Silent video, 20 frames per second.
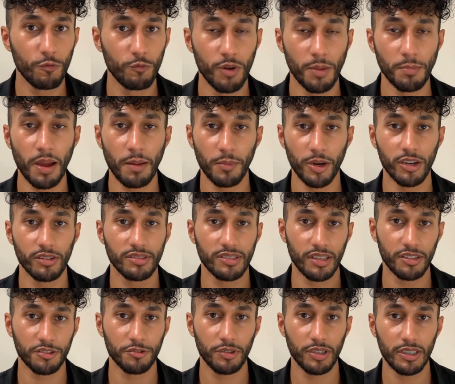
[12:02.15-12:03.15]
Remember,
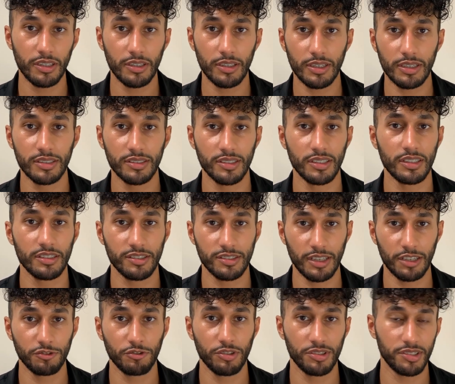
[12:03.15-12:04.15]
sunscreen is an
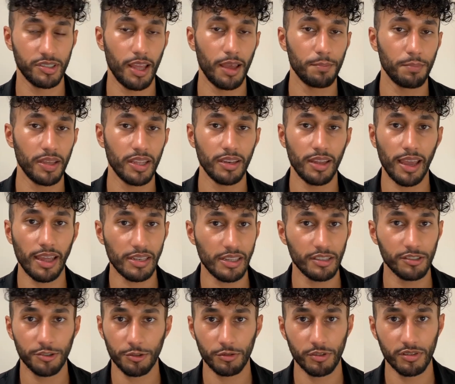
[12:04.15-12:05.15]
essential step in any
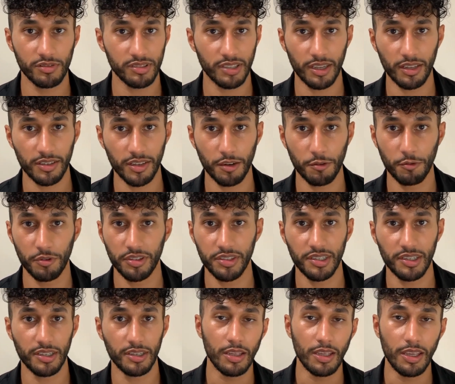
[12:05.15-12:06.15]
sort of skincare
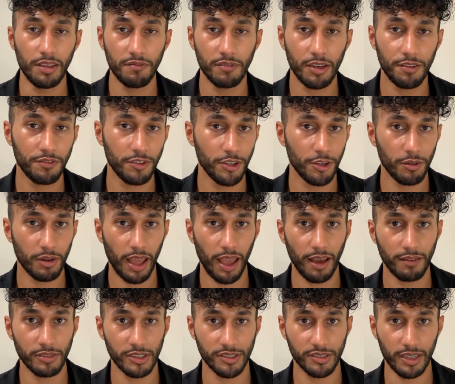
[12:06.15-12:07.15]
routine. Even if you don't
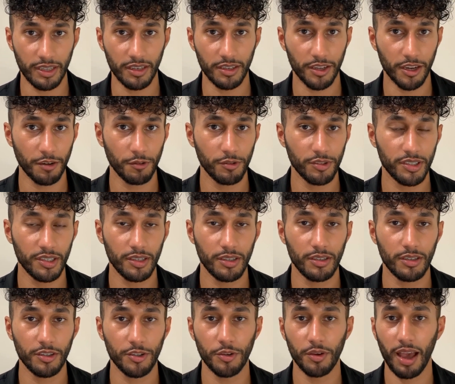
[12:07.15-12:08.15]
have a skincare
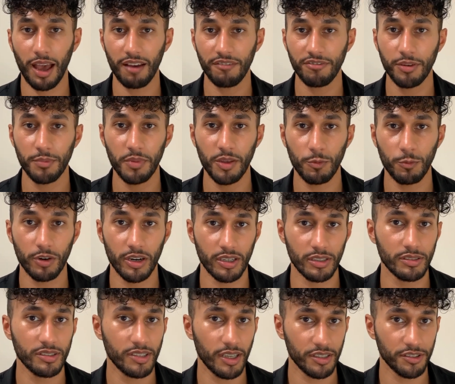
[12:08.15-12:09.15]
routine, you have to be wearing
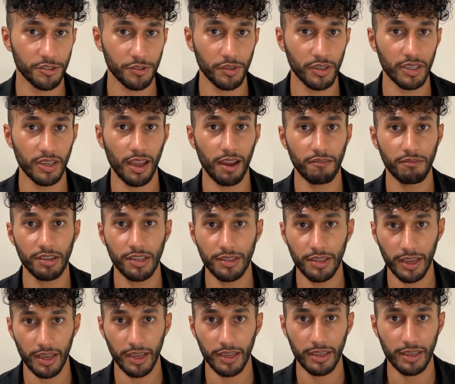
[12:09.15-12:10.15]
sunscreen every
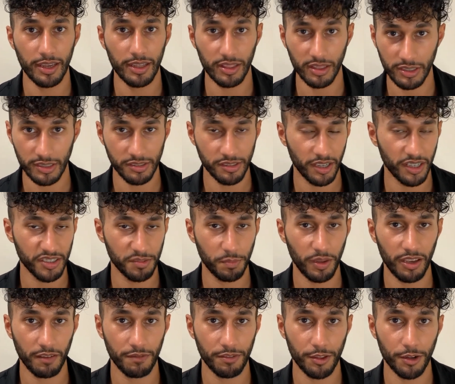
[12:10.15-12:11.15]
day, at least
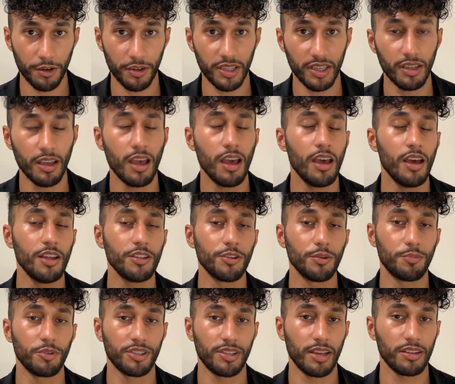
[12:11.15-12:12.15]
SPF 30, to
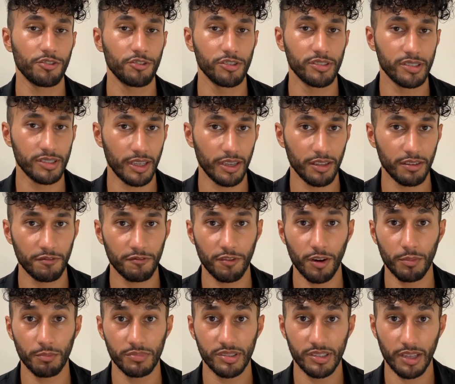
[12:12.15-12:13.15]
protect your skin
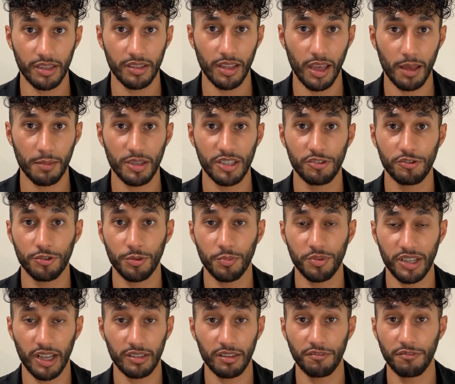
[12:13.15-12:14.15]
from sun damage, to
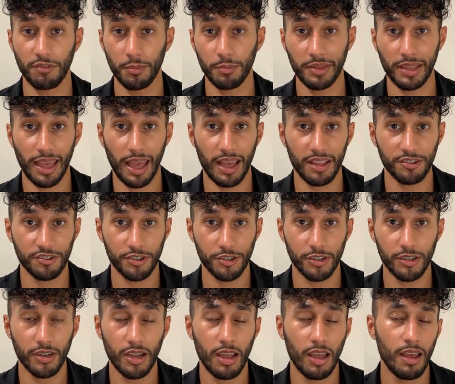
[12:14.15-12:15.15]
protect it from
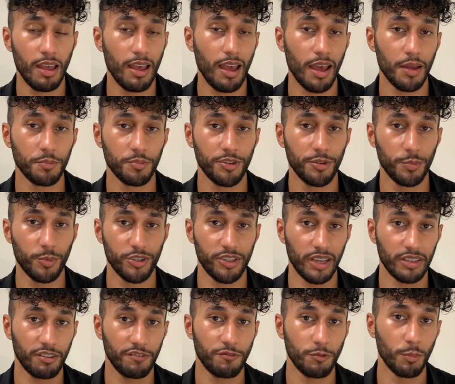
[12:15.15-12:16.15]
cancer, and to
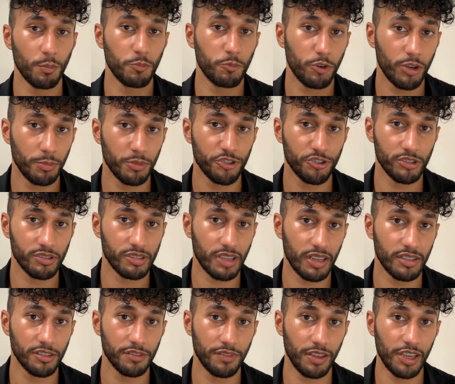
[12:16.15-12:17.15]
protect it from premature
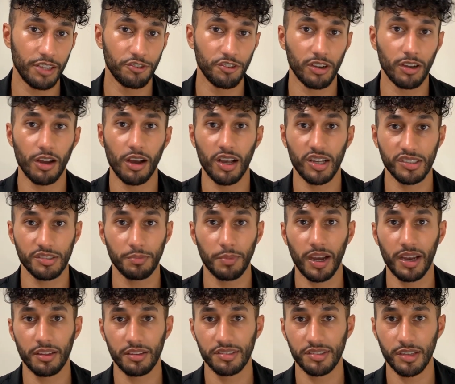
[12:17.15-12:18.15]
signs of aging caused
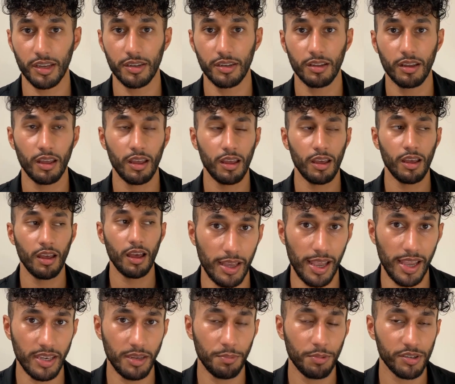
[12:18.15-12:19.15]
by the sun.
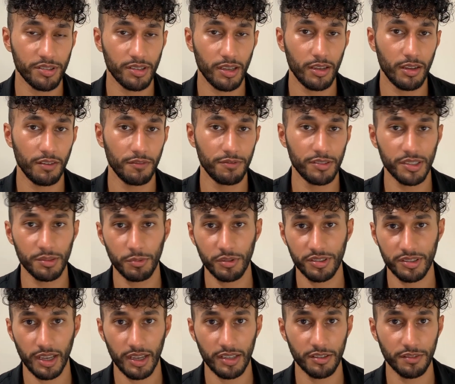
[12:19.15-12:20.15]
80% of visible
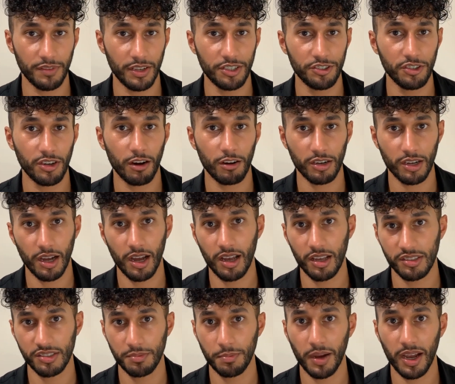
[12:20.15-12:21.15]
signs of aging are
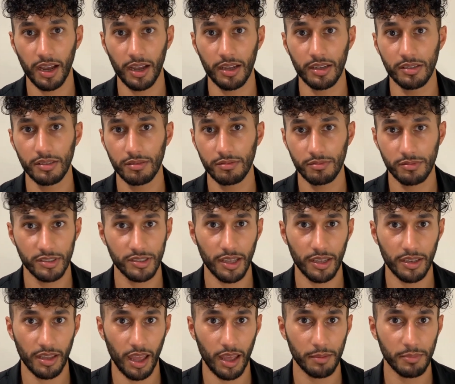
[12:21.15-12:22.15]
caused by
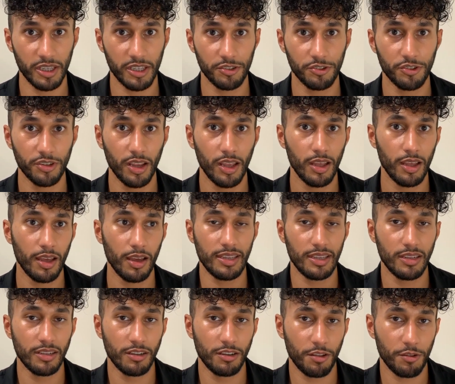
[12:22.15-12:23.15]
sun damage.
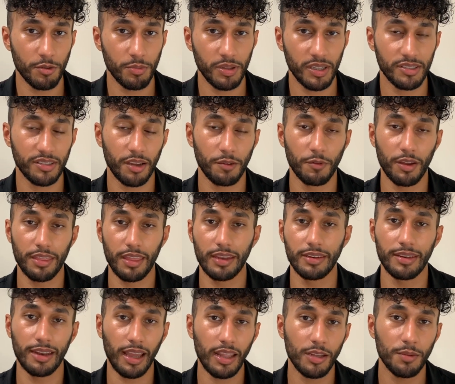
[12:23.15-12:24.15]
In another place, I read that
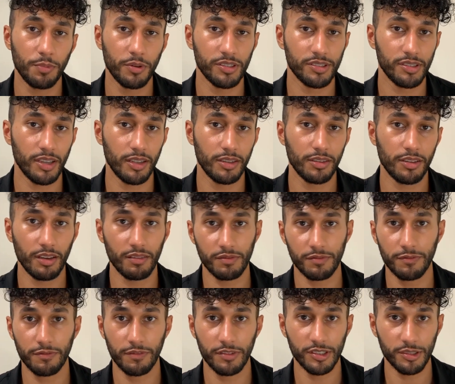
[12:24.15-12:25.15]
90% of
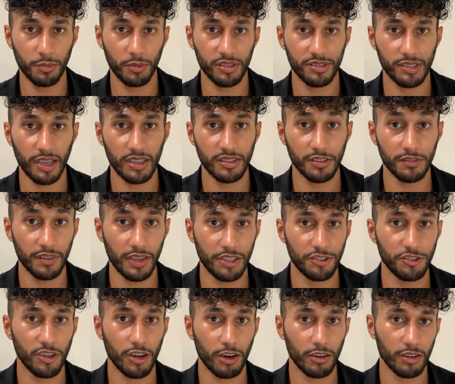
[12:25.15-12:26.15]
visible signs of
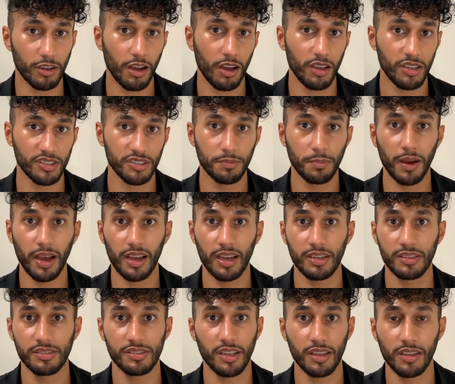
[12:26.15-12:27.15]
aging are caused
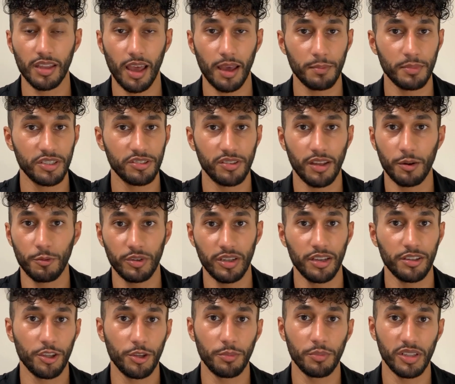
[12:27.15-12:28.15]
by sun damage that we
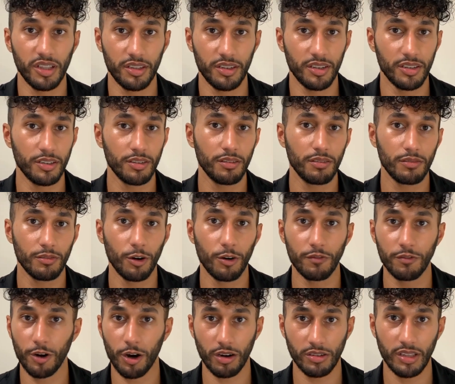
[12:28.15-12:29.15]
accumulated
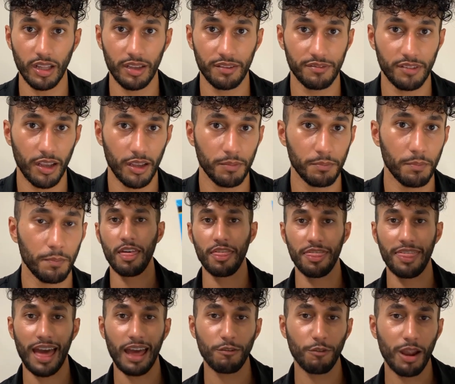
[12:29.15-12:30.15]
over our lifetime.
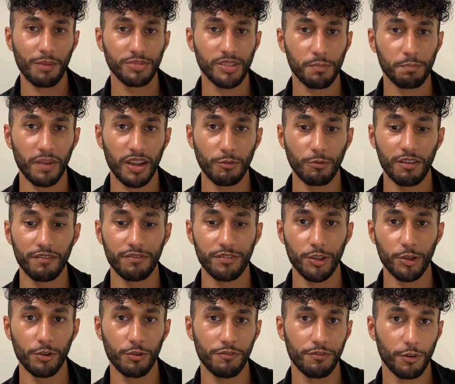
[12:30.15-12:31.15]
That wraps up my
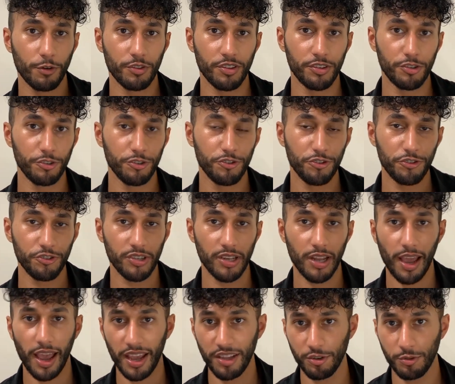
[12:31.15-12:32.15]
review for the
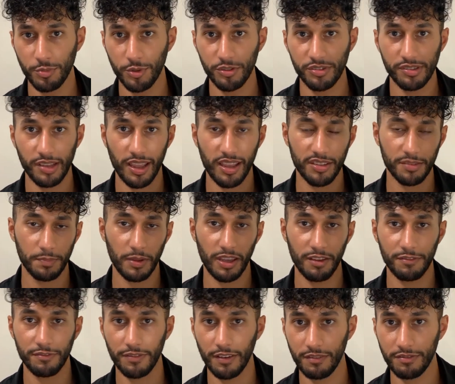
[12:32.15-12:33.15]
Neutrogena Hydro Boost
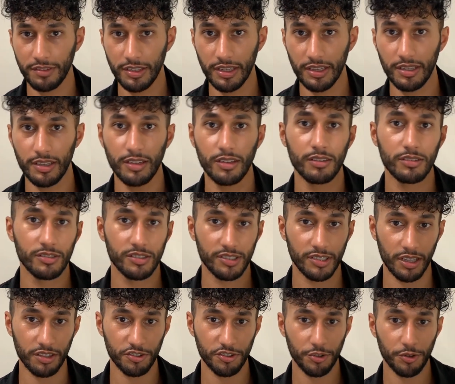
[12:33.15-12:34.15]
SPF 50
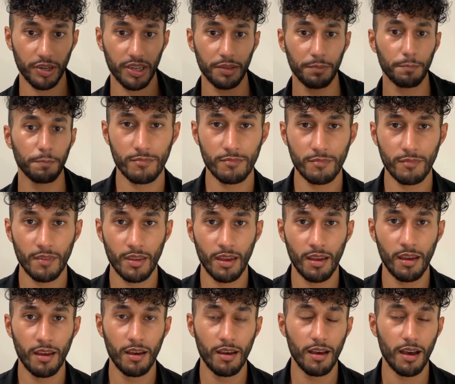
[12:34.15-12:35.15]
sunscreen.
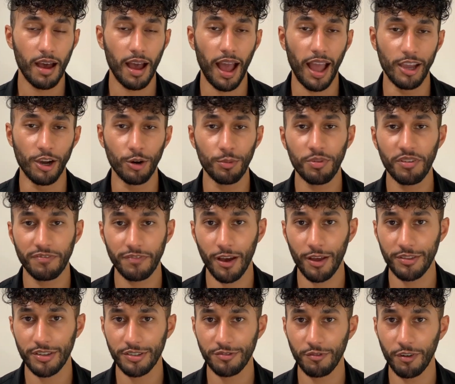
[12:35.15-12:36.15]
I hope you
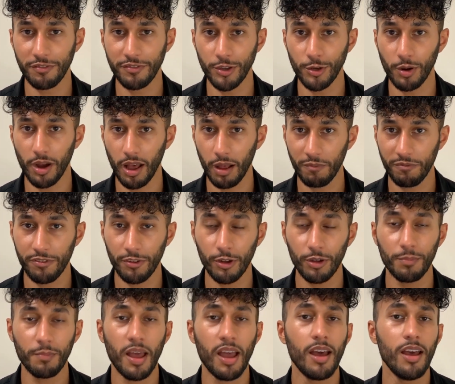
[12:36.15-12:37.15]
found this review
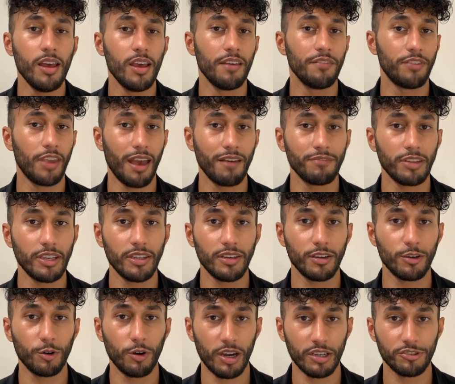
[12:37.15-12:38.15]
helpful. If you have any
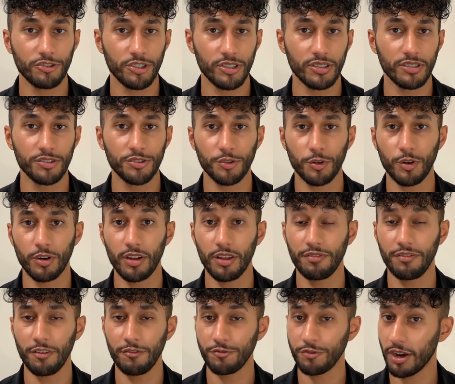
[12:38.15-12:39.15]
questions or
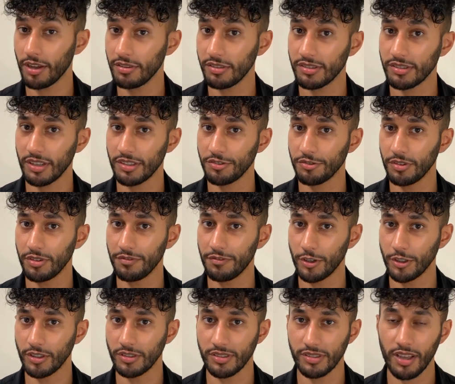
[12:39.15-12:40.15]
if you've tried this sunscreen
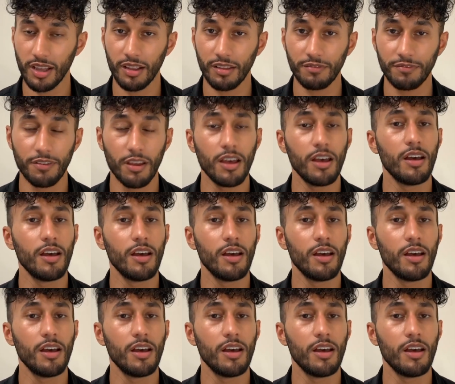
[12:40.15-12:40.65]
for yourself,